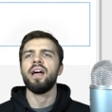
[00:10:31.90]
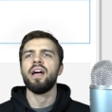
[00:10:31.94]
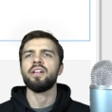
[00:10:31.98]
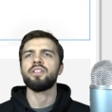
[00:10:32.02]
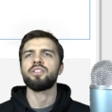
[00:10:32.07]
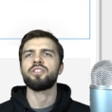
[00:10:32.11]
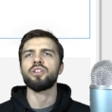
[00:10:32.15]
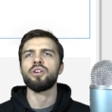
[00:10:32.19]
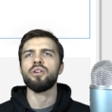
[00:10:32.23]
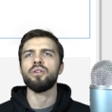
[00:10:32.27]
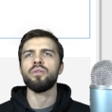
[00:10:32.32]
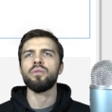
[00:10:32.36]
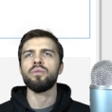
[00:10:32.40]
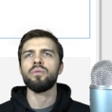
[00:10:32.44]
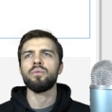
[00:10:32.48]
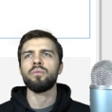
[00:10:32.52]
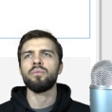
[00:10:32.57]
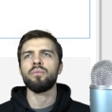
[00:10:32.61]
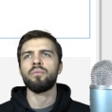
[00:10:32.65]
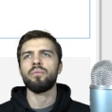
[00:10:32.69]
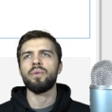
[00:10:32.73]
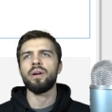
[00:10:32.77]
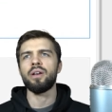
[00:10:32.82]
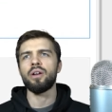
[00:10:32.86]
And so
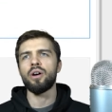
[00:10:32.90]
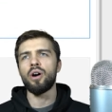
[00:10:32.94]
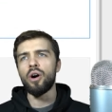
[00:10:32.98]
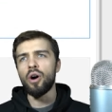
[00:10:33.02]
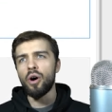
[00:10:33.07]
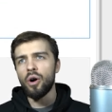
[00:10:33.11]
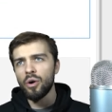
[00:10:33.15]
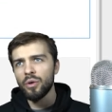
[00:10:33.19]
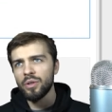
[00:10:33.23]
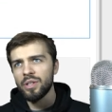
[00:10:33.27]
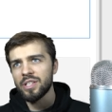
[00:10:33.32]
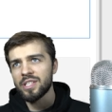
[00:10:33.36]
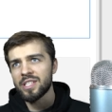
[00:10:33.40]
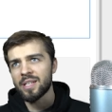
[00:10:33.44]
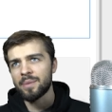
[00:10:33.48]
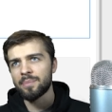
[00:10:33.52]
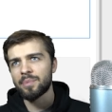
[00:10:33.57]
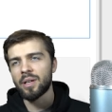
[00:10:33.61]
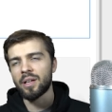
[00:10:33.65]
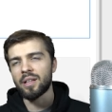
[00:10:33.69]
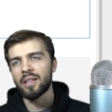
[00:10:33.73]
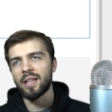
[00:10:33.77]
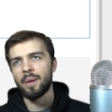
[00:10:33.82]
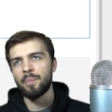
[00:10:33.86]
in all these
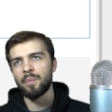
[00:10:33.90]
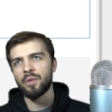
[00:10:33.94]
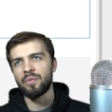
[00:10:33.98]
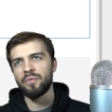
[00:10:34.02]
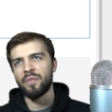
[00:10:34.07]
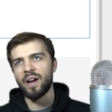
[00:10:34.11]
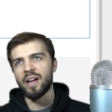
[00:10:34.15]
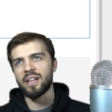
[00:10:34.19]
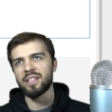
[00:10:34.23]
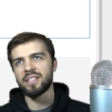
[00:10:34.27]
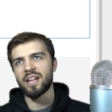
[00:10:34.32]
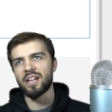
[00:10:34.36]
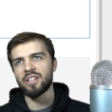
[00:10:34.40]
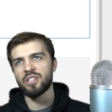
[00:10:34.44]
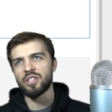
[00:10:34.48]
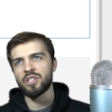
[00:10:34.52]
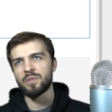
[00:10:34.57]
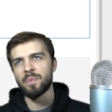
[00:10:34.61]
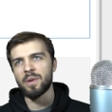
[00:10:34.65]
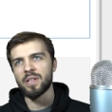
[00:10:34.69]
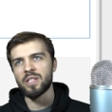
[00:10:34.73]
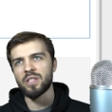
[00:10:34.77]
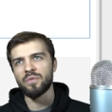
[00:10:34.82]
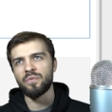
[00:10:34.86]
simp.lambdafies, I
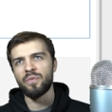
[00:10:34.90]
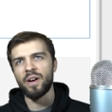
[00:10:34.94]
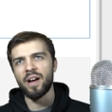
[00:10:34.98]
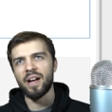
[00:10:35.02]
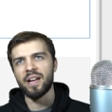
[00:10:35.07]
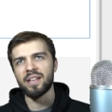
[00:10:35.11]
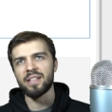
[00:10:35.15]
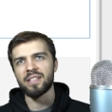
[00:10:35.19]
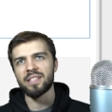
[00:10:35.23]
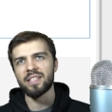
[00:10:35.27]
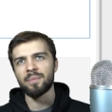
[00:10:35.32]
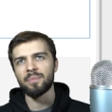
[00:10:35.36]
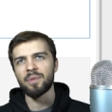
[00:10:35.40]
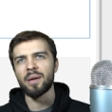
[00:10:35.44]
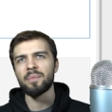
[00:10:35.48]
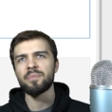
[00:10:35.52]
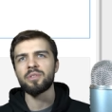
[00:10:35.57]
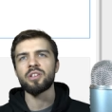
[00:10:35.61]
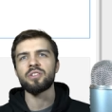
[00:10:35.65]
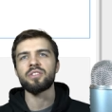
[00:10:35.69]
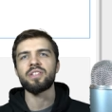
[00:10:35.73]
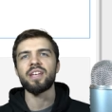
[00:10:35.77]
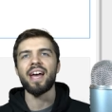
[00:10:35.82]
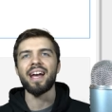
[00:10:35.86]
just specify,
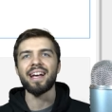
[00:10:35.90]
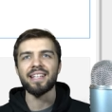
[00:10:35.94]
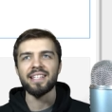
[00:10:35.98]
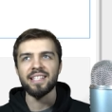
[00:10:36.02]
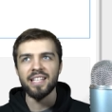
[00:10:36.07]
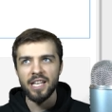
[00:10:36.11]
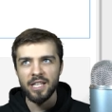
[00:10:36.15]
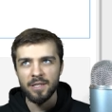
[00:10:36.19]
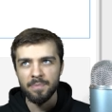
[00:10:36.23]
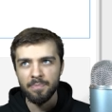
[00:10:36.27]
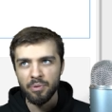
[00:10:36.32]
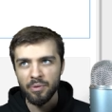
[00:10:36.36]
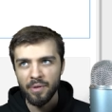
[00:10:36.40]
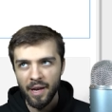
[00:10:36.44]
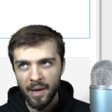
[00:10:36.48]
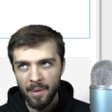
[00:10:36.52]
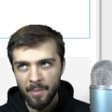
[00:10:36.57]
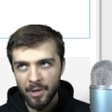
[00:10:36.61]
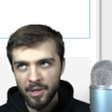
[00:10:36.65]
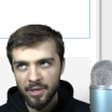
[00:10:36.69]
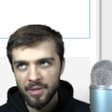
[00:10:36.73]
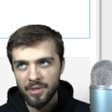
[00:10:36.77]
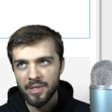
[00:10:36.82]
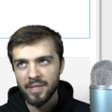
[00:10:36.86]
sometimes there's excess
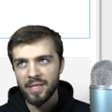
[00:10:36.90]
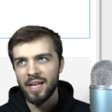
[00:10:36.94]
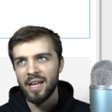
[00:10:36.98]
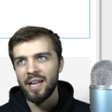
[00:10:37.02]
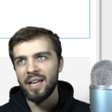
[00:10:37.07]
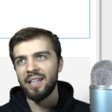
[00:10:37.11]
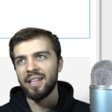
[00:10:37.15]
parameters,